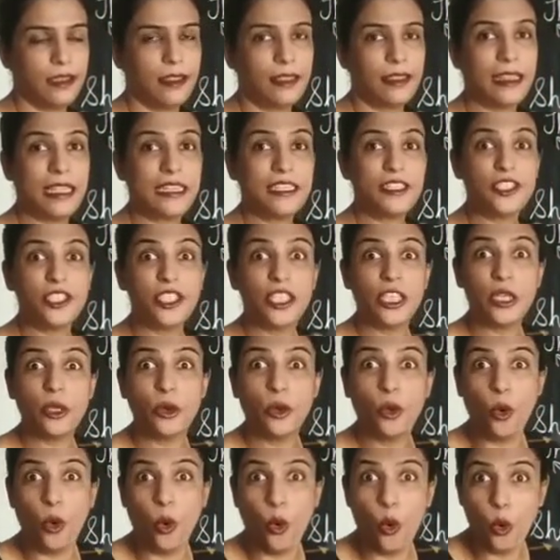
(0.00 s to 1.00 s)
that she
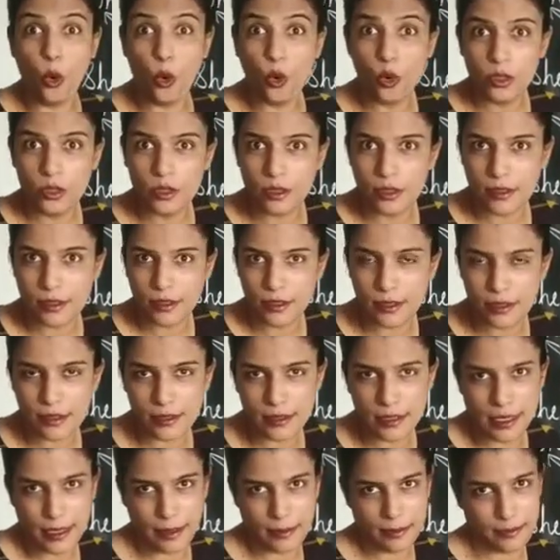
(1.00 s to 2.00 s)

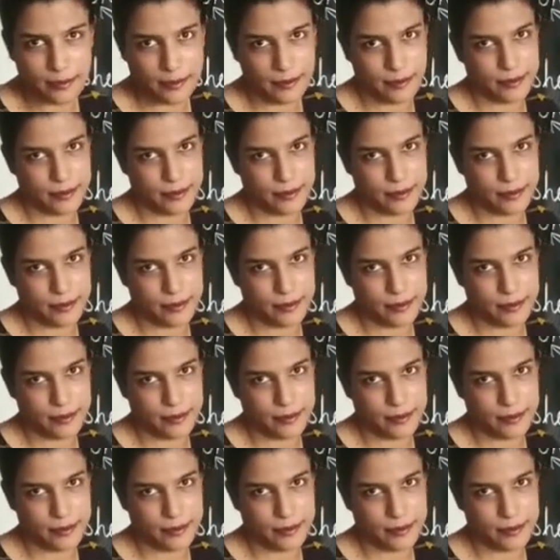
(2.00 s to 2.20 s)
owns them.